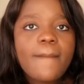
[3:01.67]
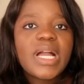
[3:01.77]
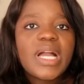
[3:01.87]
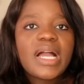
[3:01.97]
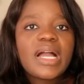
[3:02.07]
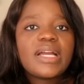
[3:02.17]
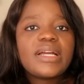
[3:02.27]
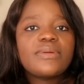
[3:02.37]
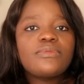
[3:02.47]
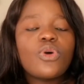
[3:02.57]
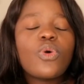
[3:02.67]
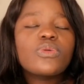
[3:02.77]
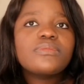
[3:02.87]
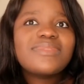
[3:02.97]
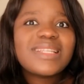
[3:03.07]

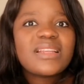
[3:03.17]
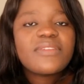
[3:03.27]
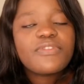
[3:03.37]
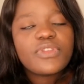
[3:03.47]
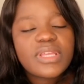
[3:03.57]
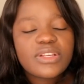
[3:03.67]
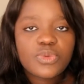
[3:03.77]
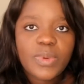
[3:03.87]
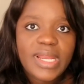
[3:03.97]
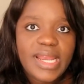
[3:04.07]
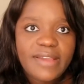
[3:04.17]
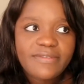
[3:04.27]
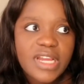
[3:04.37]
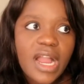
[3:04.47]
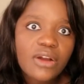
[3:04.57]
though certain few things were
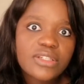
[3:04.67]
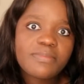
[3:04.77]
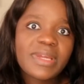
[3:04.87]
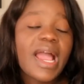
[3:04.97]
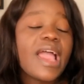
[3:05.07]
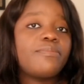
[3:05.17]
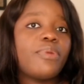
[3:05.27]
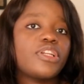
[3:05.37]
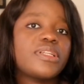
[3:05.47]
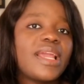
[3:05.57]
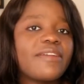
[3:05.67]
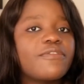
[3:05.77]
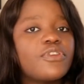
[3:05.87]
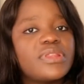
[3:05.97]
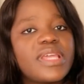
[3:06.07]
left out, but I had bought like
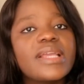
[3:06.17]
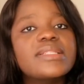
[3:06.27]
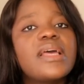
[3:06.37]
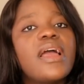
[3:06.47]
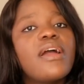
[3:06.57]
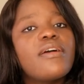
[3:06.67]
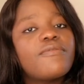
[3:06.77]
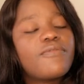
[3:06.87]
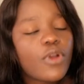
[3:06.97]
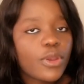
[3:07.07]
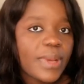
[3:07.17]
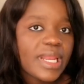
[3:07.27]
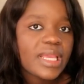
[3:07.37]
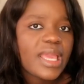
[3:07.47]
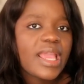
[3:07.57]
few things for your
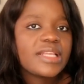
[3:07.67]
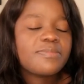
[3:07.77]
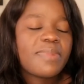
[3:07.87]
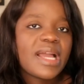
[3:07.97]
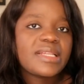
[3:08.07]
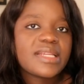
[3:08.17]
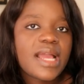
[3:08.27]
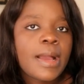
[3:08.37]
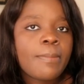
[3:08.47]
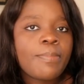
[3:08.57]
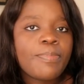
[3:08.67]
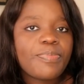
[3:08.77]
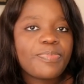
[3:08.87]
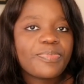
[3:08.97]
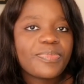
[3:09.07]
wedding cakes, but
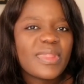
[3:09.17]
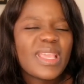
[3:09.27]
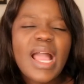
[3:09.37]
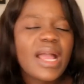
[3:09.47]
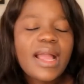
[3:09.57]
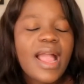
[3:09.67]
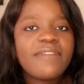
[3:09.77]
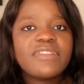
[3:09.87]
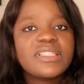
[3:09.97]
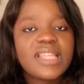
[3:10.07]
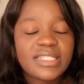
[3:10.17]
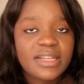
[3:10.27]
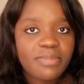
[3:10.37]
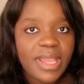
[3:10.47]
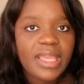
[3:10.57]
I haven't
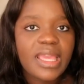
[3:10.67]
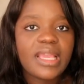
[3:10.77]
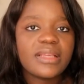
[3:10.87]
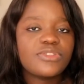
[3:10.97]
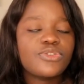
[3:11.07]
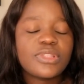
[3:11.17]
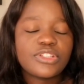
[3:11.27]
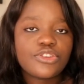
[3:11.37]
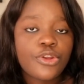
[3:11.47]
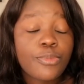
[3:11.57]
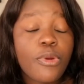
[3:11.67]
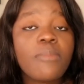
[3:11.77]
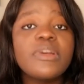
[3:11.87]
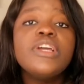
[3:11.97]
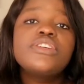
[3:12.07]
started baking, so that's not a
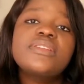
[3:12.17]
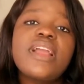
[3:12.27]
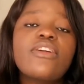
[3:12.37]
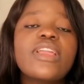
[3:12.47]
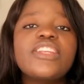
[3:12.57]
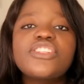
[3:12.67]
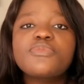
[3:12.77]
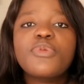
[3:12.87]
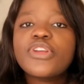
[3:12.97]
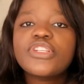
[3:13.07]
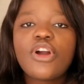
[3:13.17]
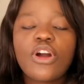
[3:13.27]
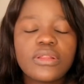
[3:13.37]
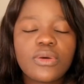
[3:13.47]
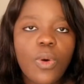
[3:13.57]
problem. She's like, okay, just put it
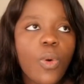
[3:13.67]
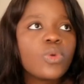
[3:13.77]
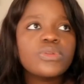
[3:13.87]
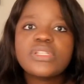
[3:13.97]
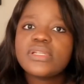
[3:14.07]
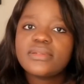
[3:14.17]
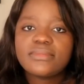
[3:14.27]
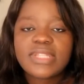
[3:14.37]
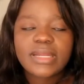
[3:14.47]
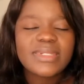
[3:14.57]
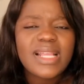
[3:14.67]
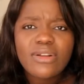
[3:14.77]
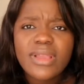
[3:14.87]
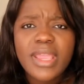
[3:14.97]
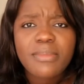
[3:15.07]
on the hold. Then I was
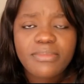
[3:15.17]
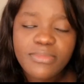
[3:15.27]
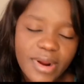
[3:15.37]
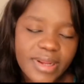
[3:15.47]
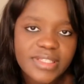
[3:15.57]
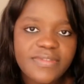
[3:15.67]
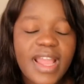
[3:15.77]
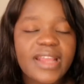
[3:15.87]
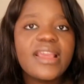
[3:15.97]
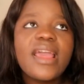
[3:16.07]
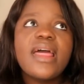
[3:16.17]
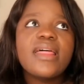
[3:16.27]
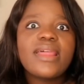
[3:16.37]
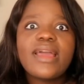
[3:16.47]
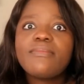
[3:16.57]
like, okay, bruh, it's fine.
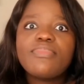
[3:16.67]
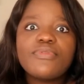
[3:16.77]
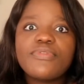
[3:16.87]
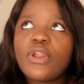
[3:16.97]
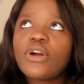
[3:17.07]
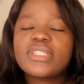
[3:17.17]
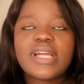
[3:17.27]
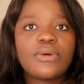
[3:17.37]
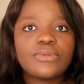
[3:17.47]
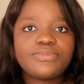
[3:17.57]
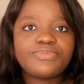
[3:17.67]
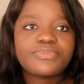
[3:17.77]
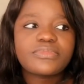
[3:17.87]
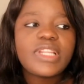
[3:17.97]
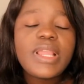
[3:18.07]
Then poof, lockdown,
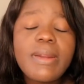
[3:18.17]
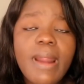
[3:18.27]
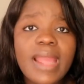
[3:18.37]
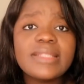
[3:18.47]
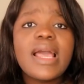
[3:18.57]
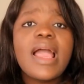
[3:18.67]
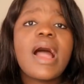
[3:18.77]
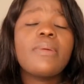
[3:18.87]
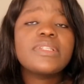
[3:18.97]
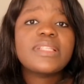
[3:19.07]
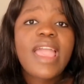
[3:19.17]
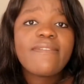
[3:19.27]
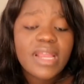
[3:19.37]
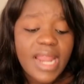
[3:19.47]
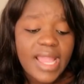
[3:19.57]
right? I was
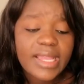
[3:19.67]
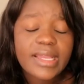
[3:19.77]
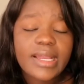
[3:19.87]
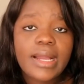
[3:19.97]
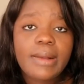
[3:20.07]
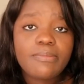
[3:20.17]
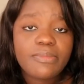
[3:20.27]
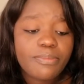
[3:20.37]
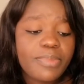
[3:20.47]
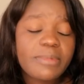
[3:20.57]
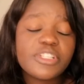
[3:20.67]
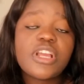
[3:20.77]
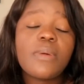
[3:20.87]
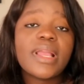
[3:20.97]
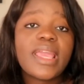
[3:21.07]
having like baby
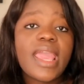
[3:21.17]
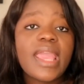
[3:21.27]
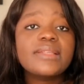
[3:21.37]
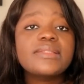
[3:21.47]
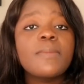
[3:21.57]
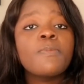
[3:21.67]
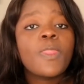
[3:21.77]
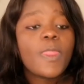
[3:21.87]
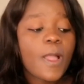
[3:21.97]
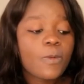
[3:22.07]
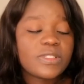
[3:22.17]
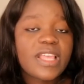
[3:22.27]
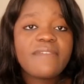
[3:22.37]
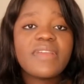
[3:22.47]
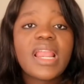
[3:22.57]
shower cakes. I was
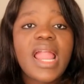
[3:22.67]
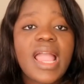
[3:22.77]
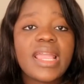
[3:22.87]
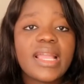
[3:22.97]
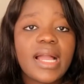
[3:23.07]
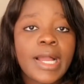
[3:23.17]
having like